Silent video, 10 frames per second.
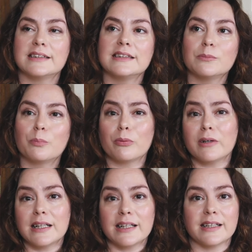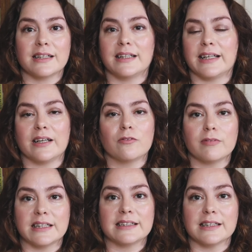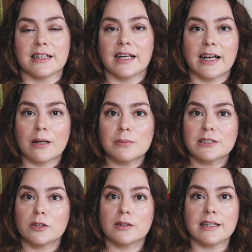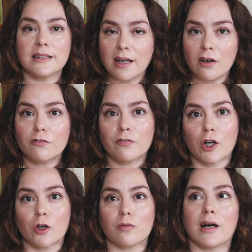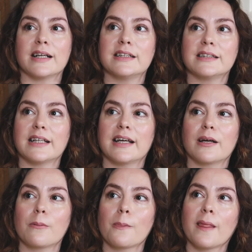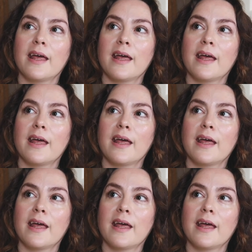This is brilliantly written. I absolutely love her writing.